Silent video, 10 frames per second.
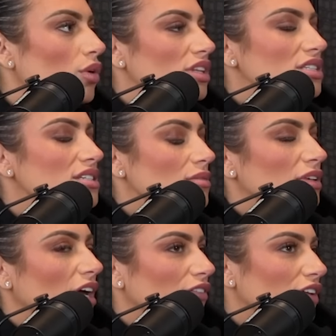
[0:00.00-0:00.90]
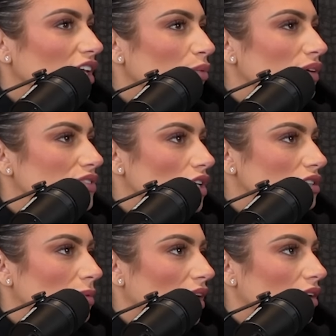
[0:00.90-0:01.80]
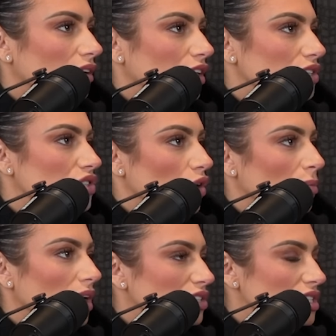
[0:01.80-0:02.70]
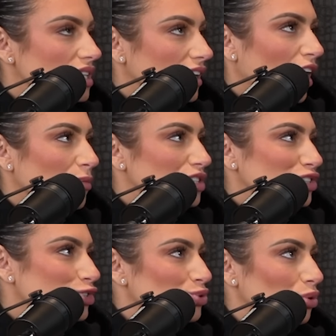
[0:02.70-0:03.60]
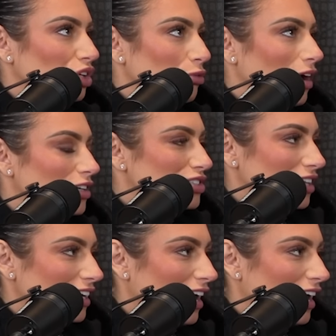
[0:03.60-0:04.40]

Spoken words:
Well, this is something I feel like we've talked about on here so much is like how much control you actually